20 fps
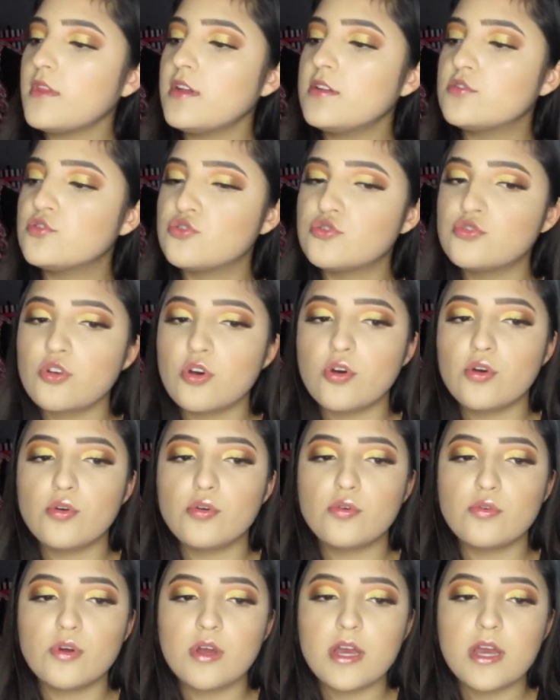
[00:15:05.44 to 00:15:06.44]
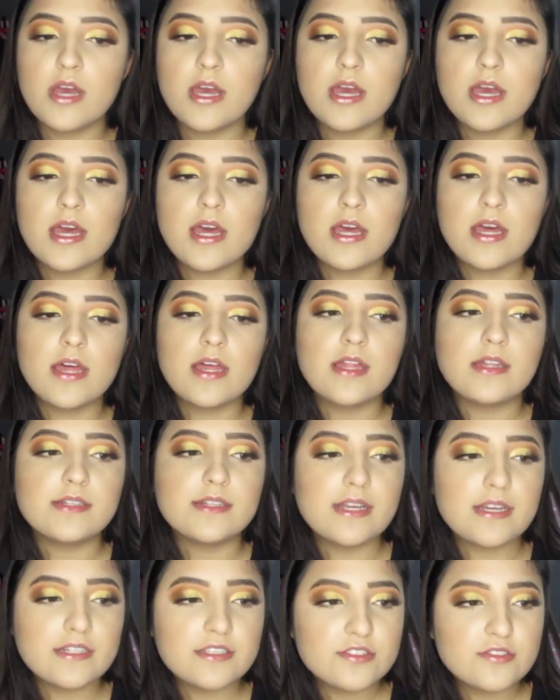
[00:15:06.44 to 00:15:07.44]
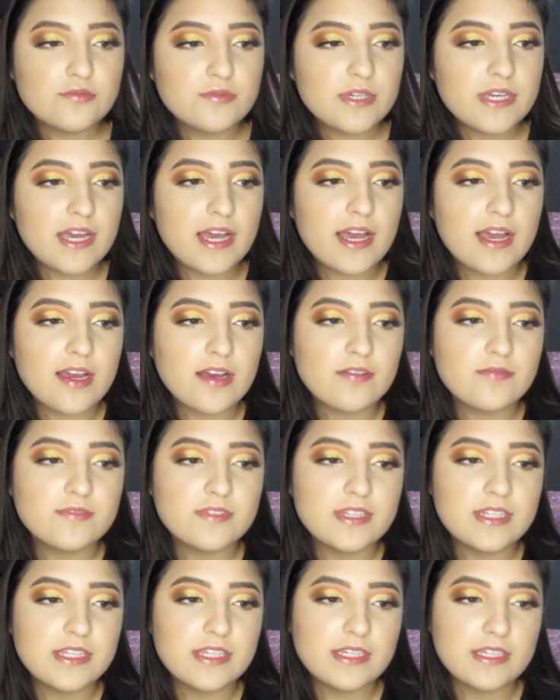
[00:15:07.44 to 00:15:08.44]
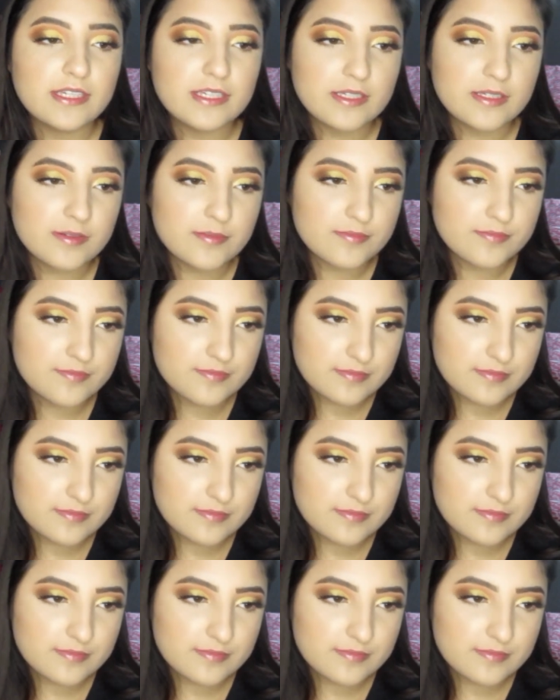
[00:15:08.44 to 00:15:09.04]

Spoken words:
So next we have the